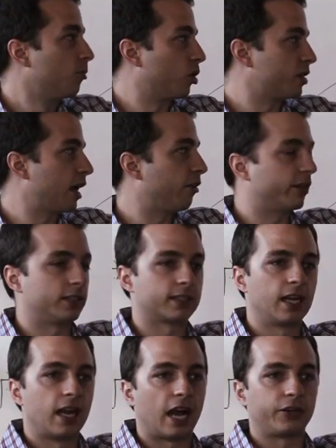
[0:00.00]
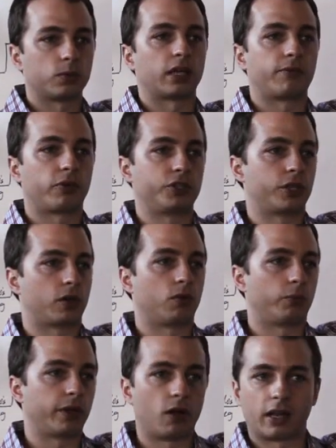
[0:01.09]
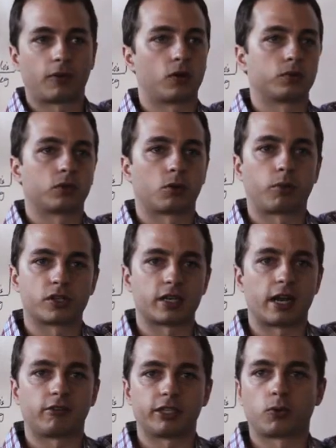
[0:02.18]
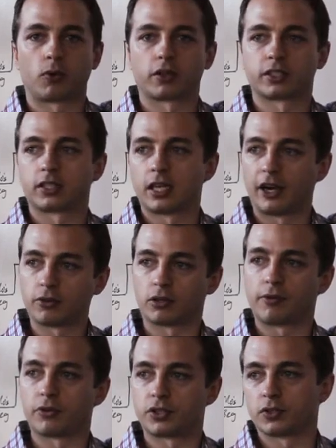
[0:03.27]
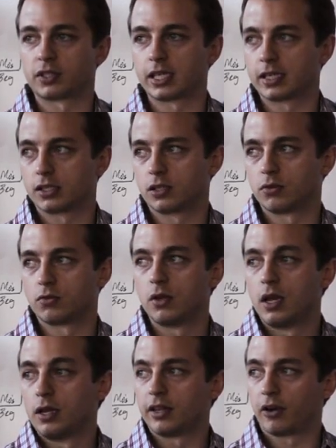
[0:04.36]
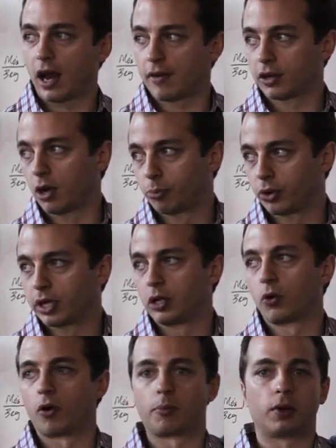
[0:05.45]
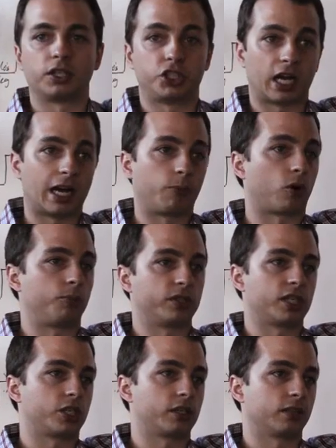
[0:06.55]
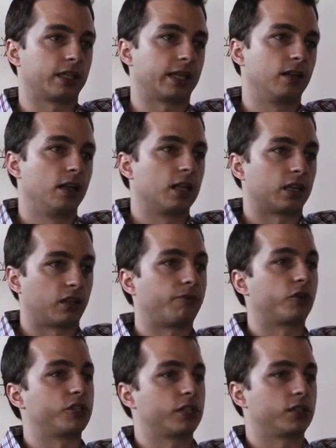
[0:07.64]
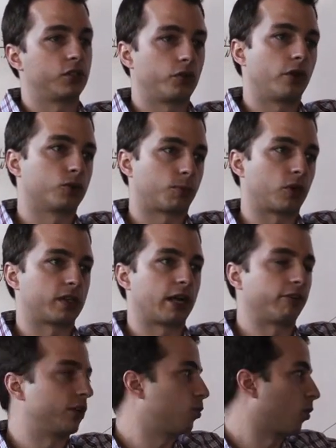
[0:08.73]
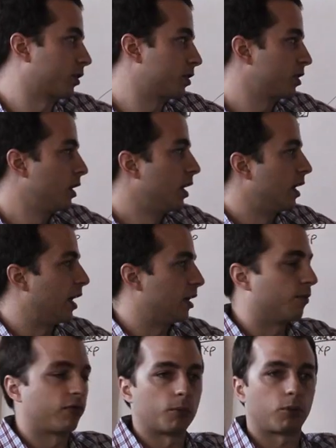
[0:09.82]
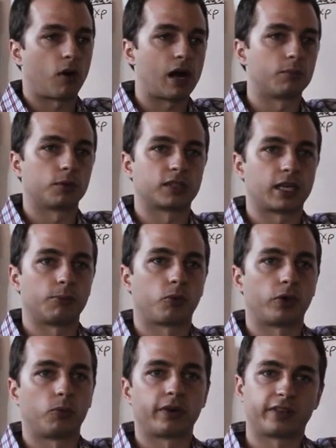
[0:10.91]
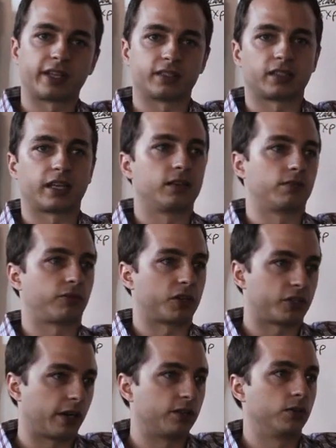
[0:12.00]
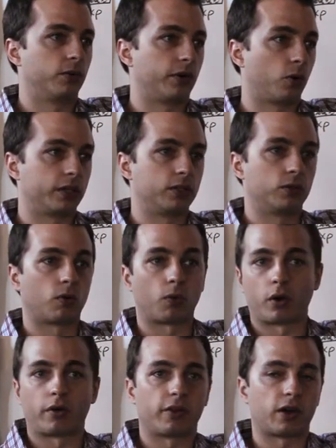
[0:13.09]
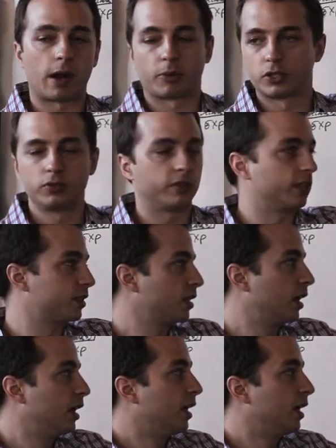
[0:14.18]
Personality is, how do you leverage your own, we all have our own little personality quirks. How do you leverage those things to either have a company or a job or a position that leverages those personality quirks? And then from a problem standpoint, what are the things that frustrate you, annoy you, or where are their opportunities?